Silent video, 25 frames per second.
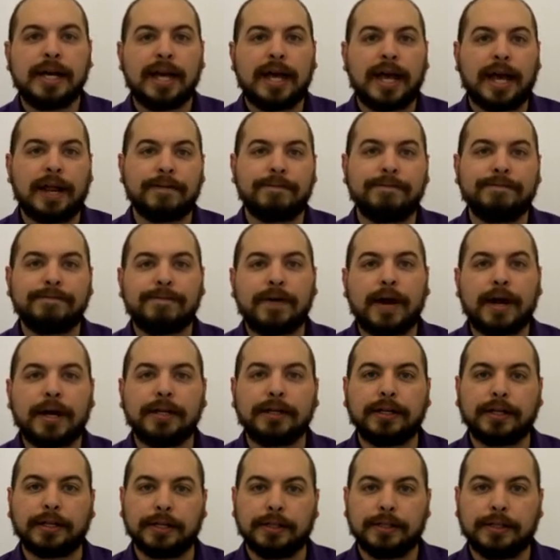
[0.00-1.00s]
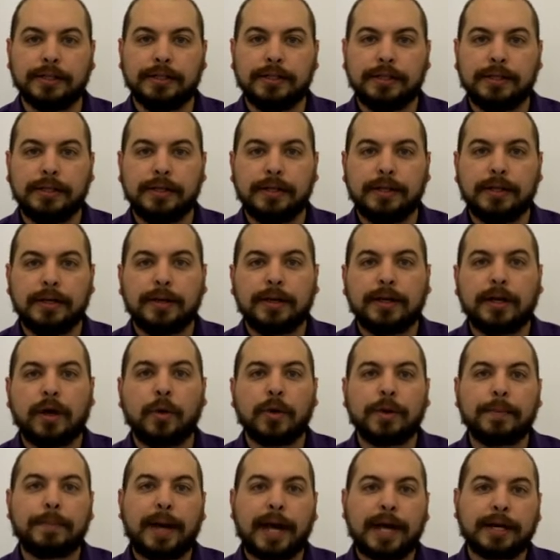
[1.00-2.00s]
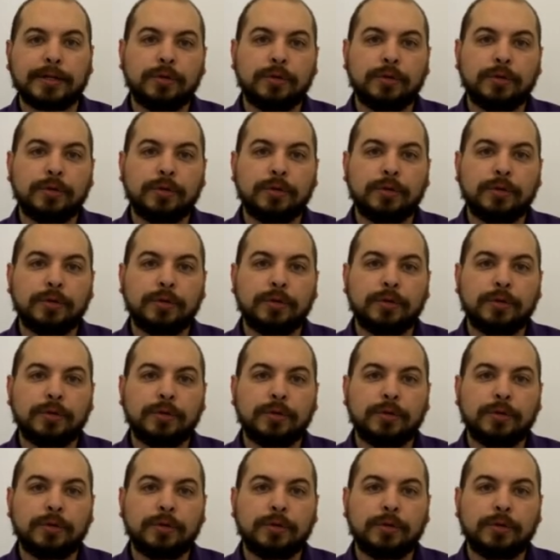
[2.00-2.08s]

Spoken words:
And finally, going back